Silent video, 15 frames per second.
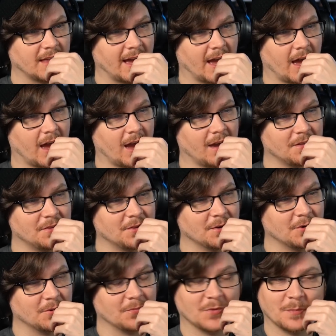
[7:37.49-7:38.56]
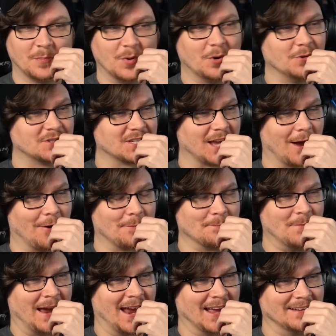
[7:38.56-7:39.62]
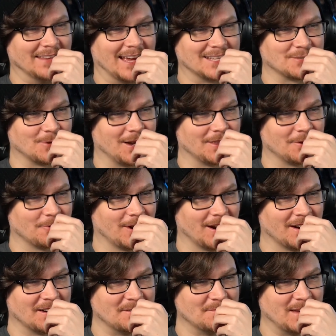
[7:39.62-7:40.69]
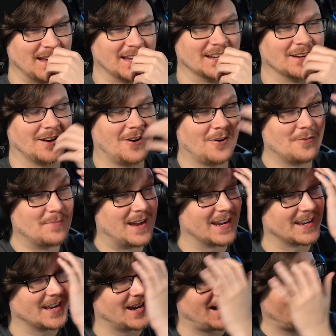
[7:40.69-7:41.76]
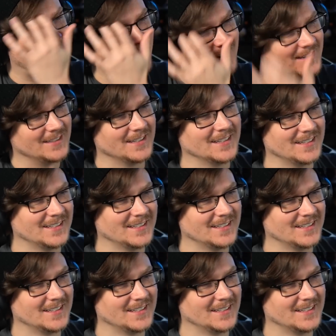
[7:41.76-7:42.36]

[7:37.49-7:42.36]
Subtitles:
Ah, the boots help, man. That's why they're wearing them, man. Oh my god.